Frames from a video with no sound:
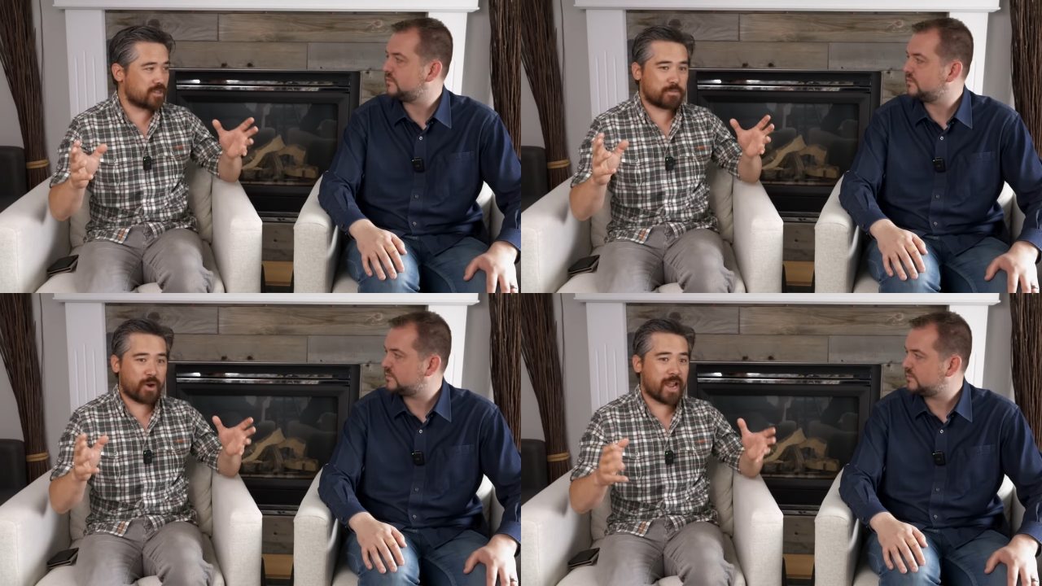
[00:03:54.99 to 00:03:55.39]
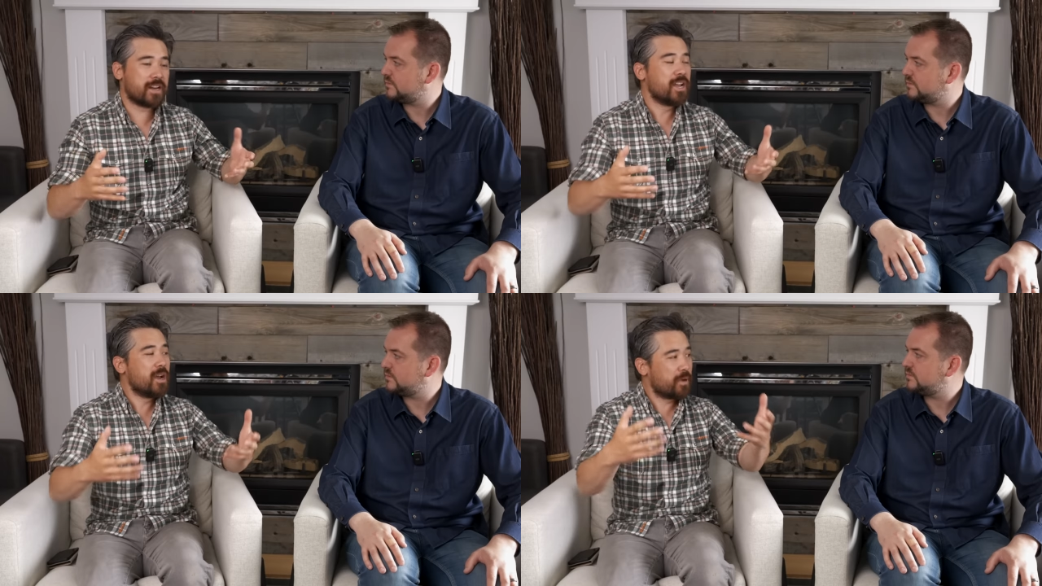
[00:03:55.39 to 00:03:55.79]
Speaker 1: to the
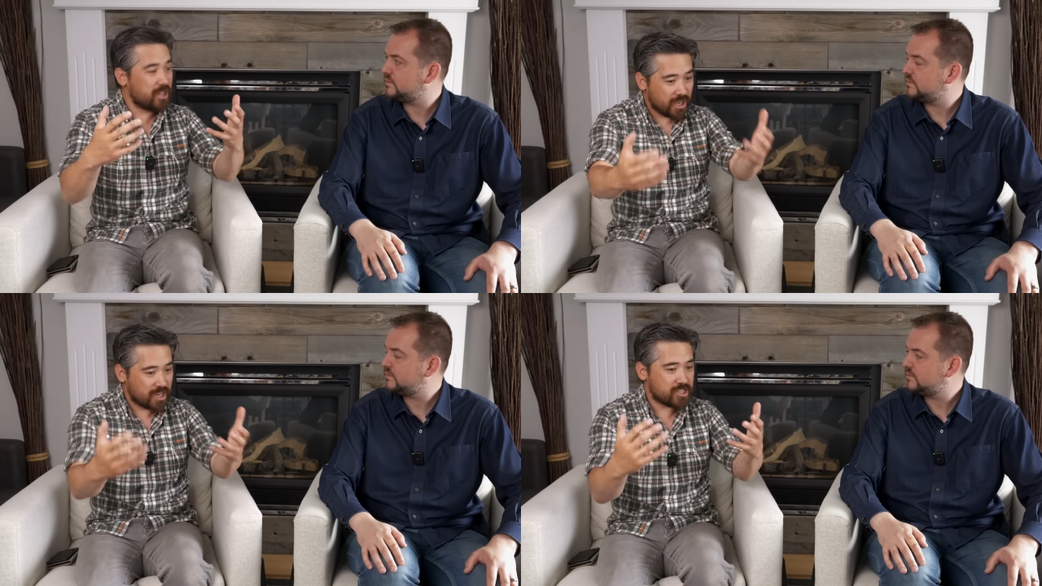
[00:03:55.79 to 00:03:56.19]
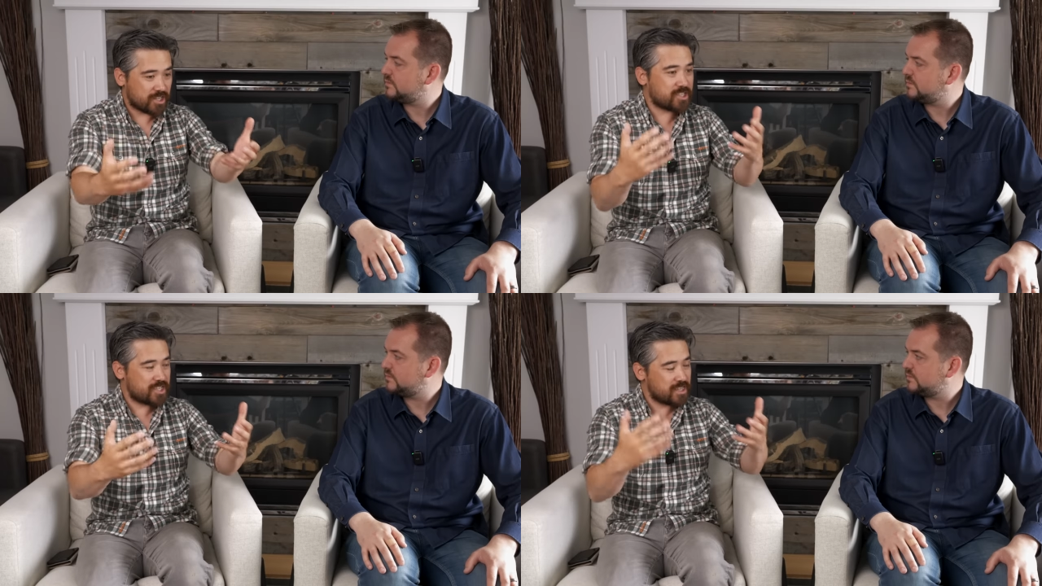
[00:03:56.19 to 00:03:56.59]
brand, but you got to
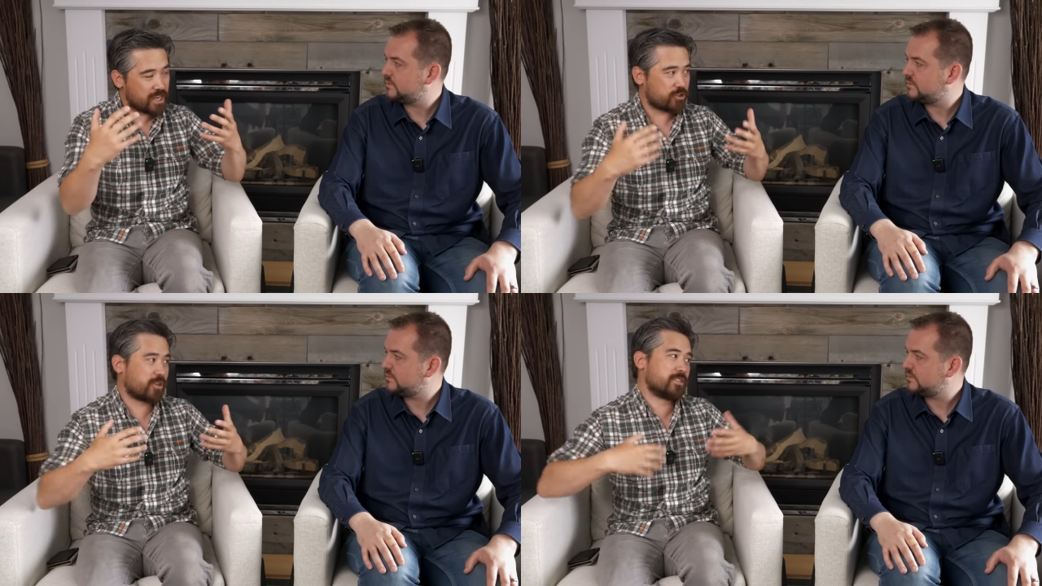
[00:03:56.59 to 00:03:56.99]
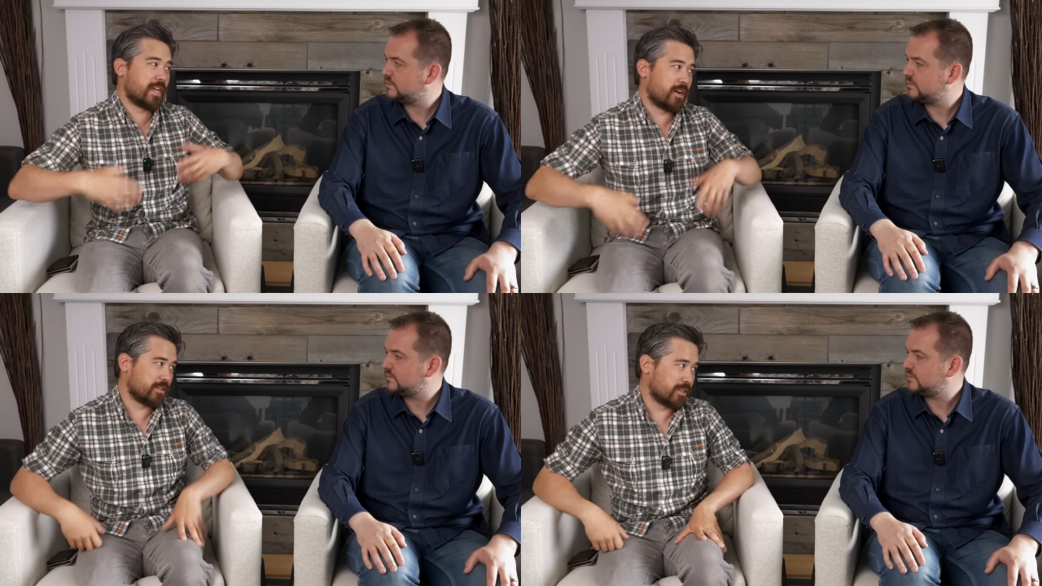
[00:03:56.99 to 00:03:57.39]
start to see that trickle
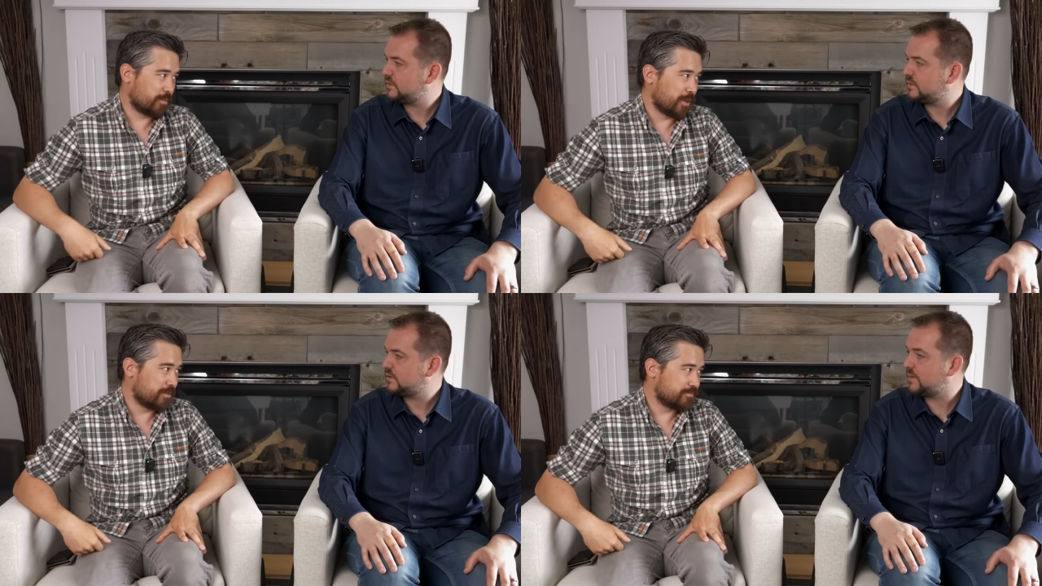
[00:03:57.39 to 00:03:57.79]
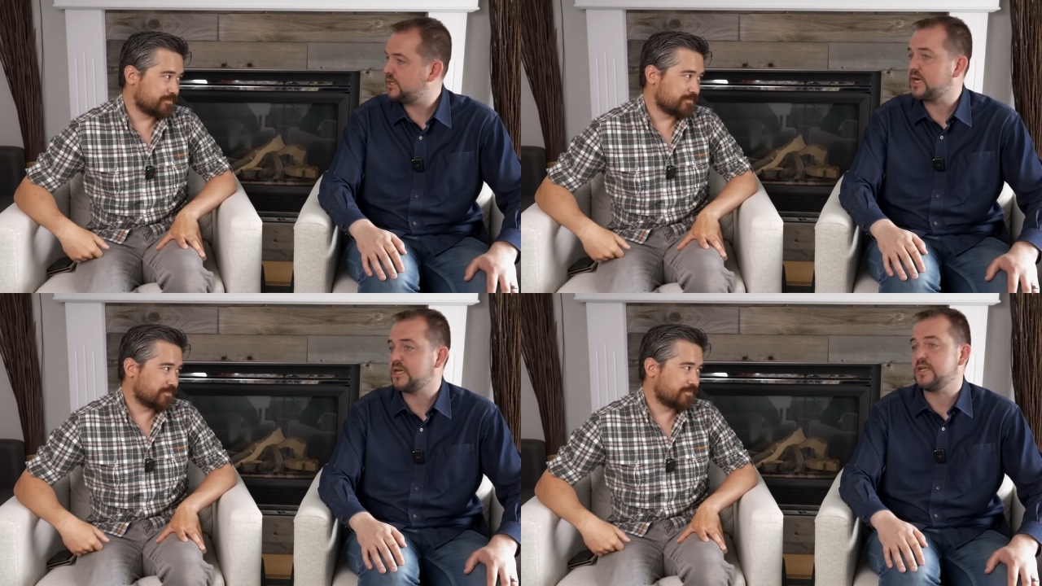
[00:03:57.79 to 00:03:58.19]
down a little bit.
Speaker 2: I
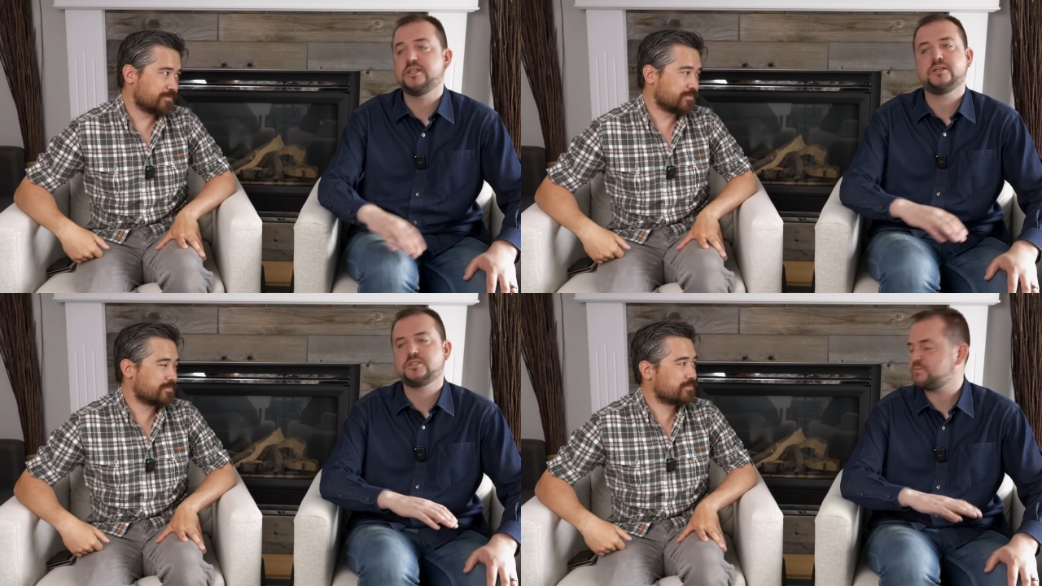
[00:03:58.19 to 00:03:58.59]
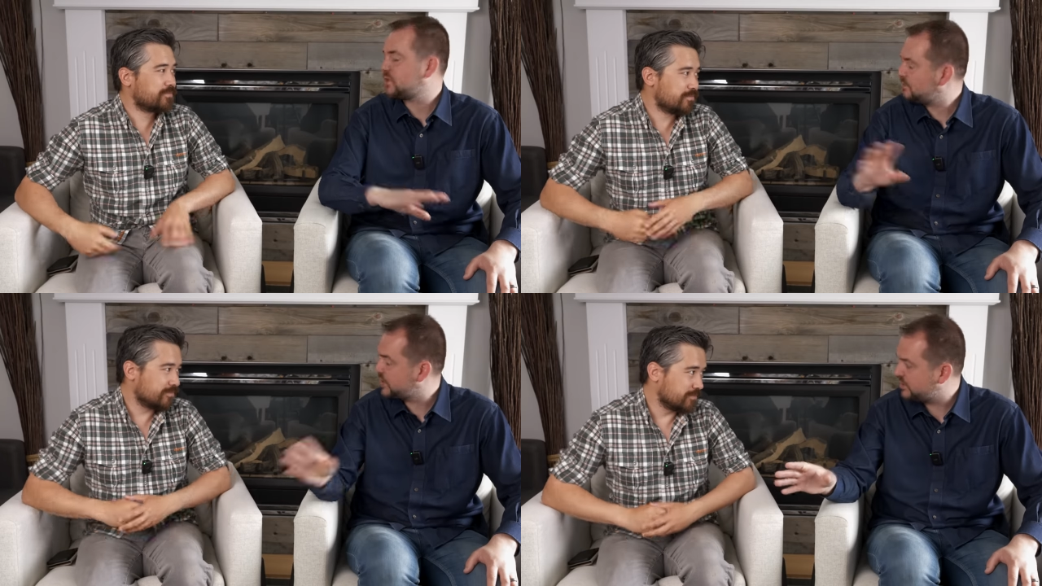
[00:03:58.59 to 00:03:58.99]
mean, I, there's
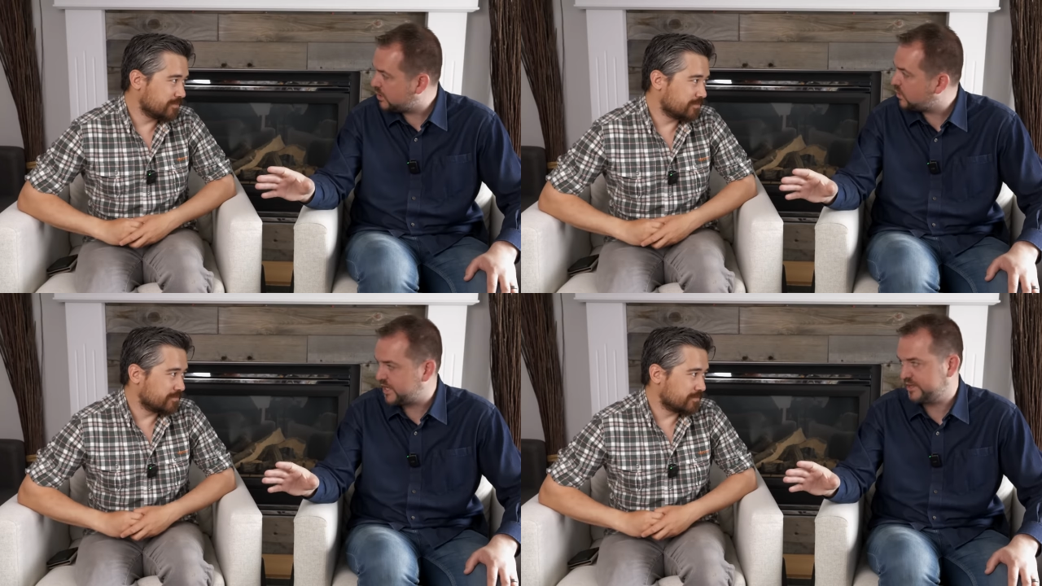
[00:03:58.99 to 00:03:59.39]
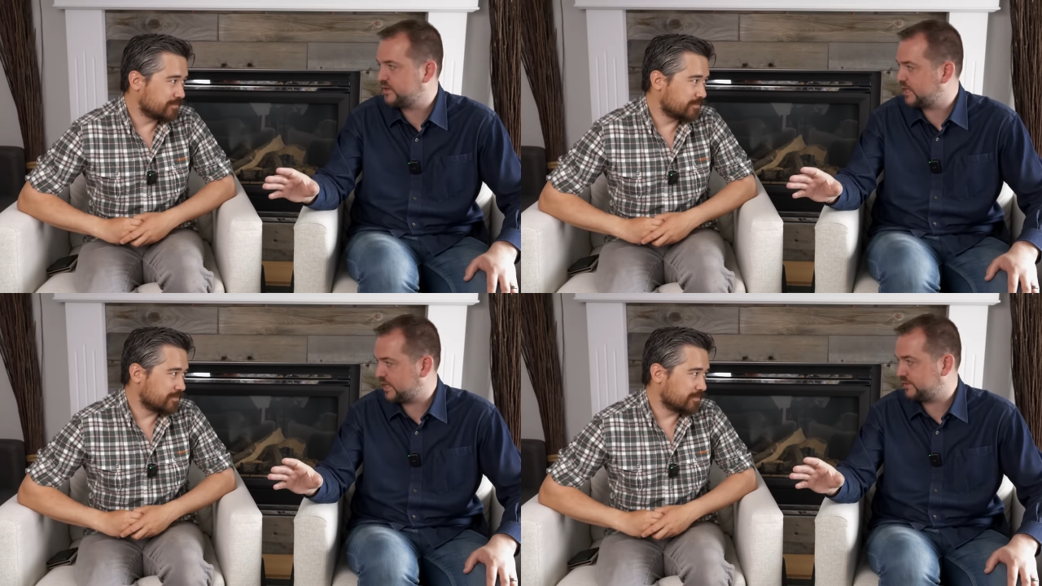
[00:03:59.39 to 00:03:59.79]
probably no way
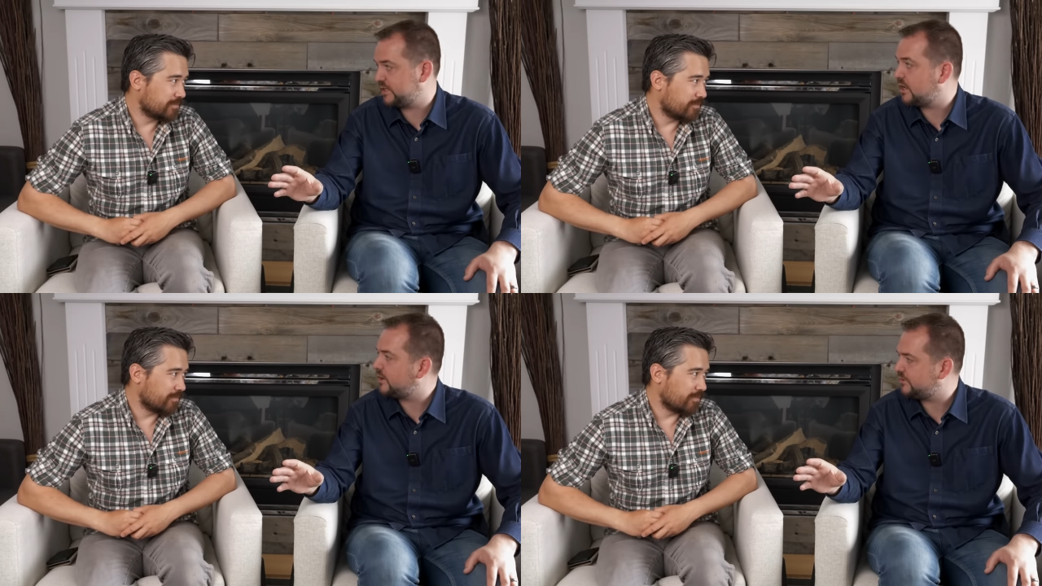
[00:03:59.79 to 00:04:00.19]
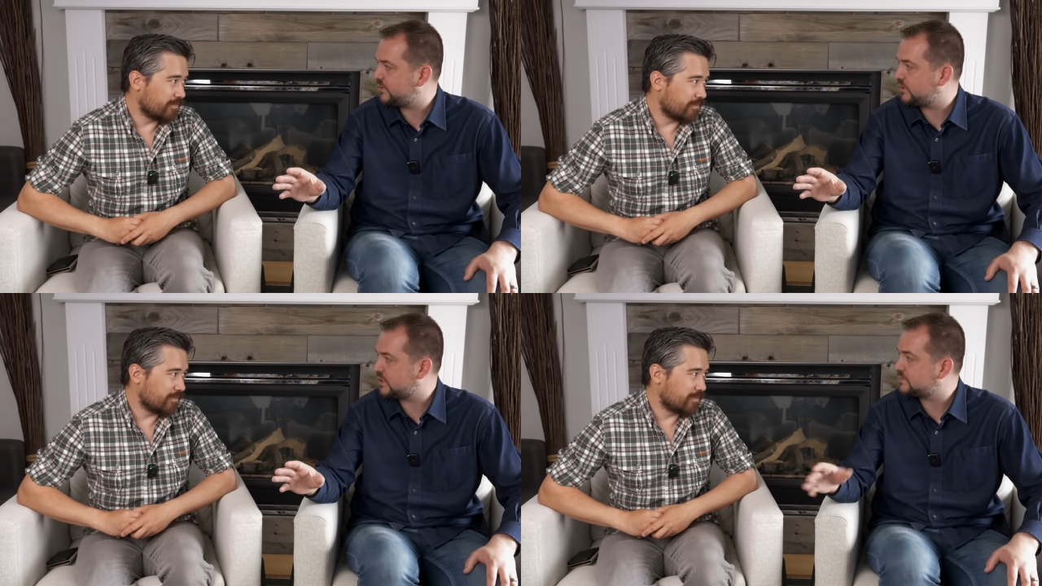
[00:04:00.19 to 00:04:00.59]
they're going to get the
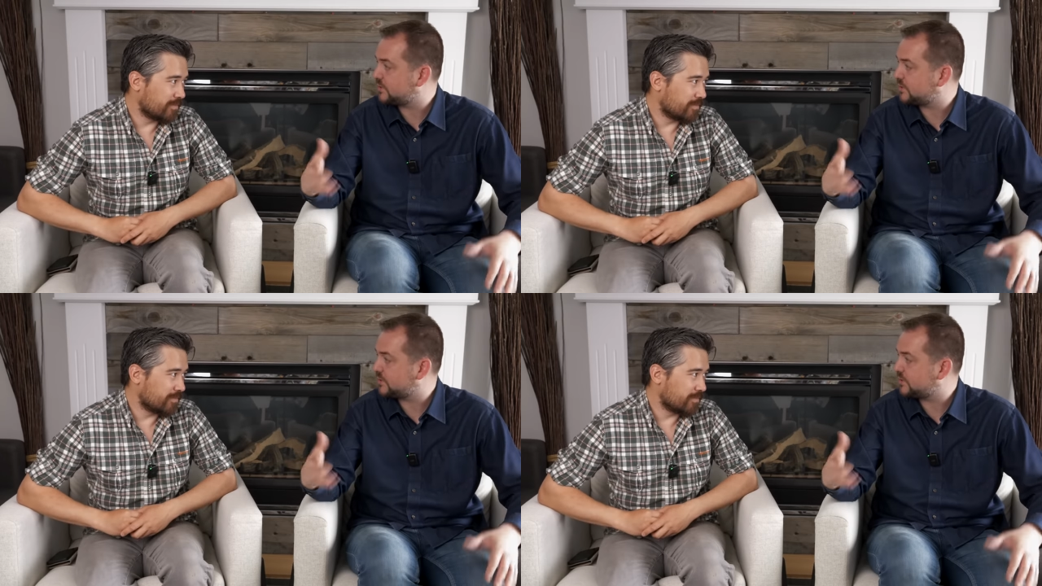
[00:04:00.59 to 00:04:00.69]
autofocus